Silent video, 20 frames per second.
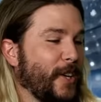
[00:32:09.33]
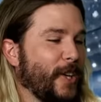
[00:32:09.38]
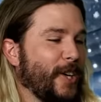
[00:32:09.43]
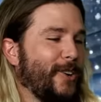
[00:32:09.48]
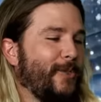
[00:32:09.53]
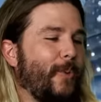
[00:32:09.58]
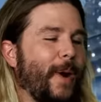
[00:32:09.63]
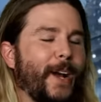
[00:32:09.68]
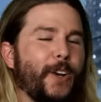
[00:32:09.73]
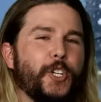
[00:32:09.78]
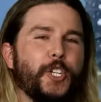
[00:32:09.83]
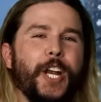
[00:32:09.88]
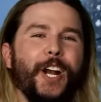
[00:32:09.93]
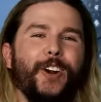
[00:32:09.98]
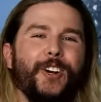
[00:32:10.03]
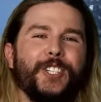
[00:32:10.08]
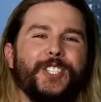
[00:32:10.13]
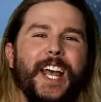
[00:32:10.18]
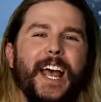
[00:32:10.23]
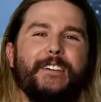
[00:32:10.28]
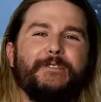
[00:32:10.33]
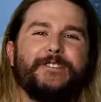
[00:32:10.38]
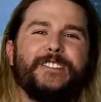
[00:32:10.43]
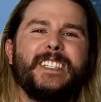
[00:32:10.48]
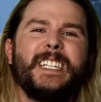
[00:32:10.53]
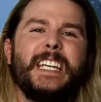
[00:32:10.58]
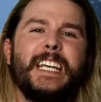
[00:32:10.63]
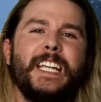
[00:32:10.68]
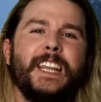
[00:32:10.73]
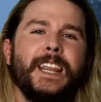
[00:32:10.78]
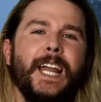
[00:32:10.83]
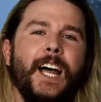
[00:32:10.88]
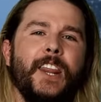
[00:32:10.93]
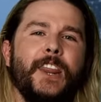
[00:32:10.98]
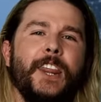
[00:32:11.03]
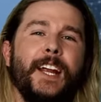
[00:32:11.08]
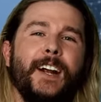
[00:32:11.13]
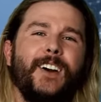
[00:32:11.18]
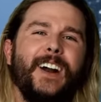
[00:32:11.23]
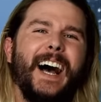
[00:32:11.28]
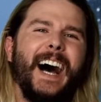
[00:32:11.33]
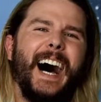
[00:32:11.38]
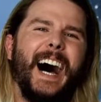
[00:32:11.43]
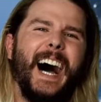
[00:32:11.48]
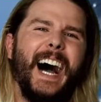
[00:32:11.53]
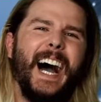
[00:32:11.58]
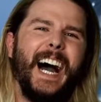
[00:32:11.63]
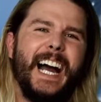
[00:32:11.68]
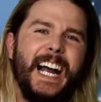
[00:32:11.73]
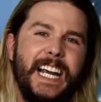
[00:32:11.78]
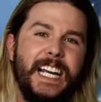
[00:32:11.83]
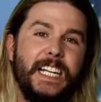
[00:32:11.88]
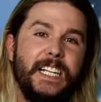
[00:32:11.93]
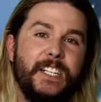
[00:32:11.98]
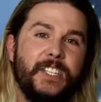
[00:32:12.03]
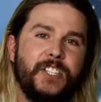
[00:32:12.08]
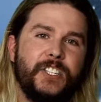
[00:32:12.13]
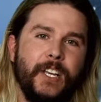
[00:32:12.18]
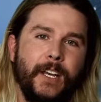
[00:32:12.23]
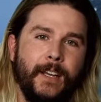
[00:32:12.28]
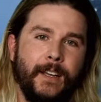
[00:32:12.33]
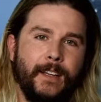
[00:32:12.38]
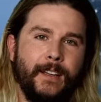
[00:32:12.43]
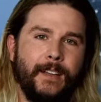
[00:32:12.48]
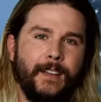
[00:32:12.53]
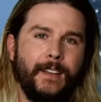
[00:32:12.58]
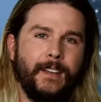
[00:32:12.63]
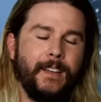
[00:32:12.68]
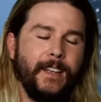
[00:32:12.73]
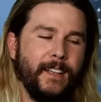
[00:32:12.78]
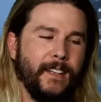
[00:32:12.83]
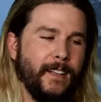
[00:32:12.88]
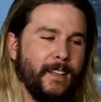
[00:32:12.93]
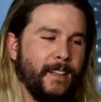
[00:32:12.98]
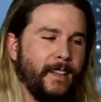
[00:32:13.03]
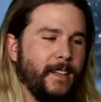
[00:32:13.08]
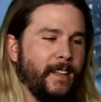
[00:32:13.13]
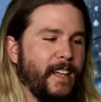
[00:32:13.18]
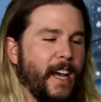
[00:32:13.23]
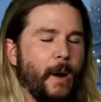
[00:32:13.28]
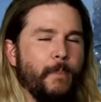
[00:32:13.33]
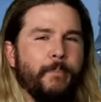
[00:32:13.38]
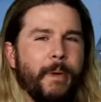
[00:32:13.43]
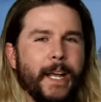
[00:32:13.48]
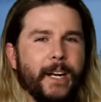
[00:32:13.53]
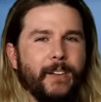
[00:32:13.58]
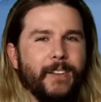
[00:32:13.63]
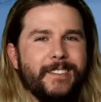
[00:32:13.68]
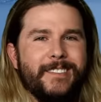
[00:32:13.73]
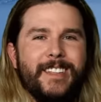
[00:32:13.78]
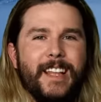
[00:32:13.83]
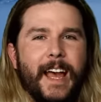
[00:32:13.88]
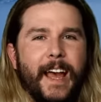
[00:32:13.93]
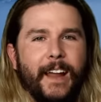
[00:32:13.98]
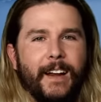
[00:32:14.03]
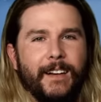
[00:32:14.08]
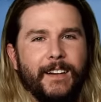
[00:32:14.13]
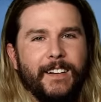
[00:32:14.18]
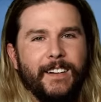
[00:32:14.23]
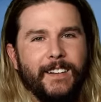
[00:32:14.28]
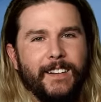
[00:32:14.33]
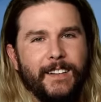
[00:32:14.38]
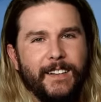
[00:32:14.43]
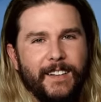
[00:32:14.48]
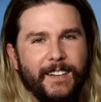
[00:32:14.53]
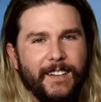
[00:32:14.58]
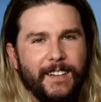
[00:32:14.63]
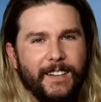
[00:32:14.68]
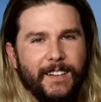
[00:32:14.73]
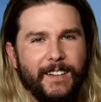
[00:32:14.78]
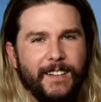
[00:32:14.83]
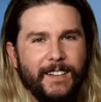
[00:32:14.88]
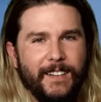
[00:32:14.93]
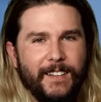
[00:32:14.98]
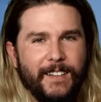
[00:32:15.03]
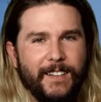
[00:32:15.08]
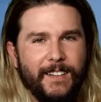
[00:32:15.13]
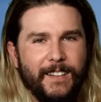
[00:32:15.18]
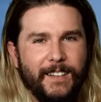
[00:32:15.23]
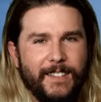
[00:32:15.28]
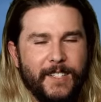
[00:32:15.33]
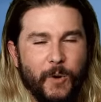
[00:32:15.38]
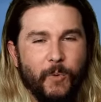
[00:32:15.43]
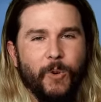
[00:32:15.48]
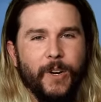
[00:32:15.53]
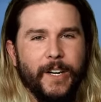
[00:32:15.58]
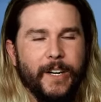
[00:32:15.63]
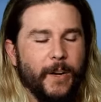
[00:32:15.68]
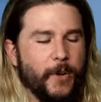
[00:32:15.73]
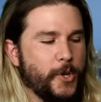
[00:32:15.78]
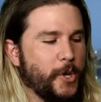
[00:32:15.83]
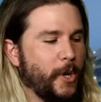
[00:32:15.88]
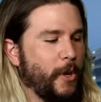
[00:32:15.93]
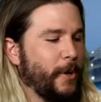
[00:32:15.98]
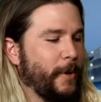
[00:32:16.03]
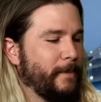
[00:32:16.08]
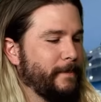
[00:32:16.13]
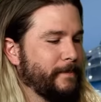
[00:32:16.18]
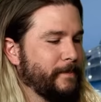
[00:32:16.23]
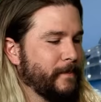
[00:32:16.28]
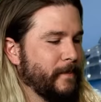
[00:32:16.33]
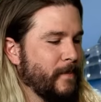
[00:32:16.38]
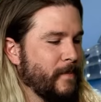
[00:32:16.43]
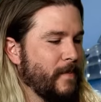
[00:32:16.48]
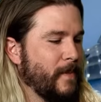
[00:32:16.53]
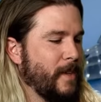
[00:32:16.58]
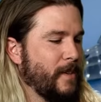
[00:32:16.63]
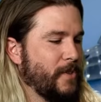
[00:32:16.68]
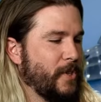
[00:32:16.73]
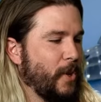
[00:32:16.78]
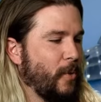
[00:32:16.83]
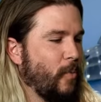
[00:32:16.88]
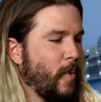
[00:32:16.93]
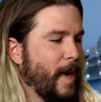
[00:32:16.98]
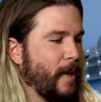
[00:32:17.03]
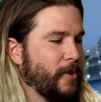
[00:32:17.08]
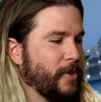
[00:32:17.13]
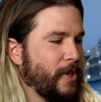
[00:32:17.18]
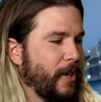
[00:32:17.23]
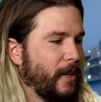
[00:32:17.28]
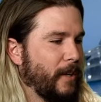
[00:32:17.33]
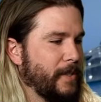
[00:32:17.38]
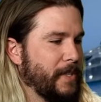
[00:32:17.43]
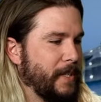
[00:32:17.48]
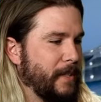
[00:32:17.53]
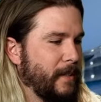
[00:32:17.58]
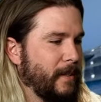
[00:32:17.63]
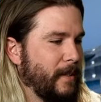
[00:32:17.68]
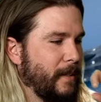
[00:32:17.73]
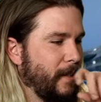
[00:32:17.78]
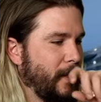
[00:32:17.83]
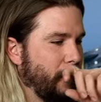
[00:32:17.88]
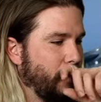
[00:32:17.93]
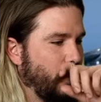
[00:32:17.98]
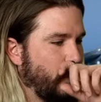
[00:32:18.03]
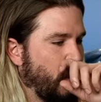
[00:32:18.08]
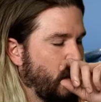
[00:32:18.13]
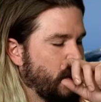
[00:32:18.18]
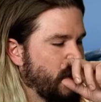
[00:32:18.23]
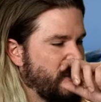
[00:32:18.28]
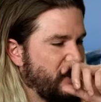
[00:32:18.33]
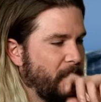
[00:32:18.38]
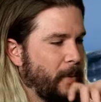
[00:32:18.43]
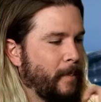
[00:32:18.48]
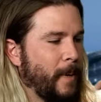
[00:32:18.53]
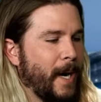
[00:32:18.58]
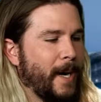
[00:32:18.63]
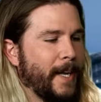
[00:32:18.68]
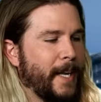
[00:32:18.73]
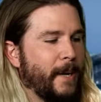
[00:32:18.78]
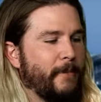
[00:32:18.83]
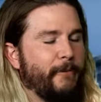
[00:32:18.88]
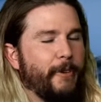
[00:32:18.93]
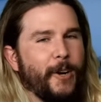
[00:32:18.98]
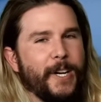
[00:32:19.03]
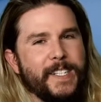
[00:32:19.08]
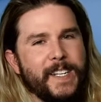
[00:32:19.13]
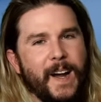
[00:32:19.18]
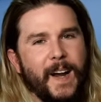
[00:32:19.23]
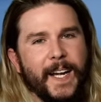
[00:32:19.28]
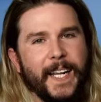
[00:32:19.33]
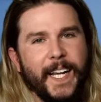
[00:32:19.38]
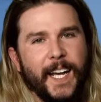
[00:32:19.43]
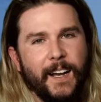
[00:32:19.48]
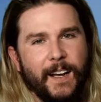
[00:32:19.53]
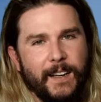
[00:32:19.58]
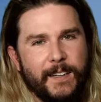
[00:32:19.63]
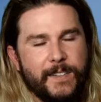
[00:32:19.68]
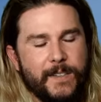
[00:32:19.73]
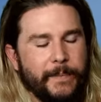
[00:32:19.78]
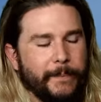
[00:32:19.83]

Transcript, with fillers: Whale sharks have teeth on their eyes. How metal is that? Don't worry, I'll show you. So, whale sharks, in proportion to their body, have very tiny eyes.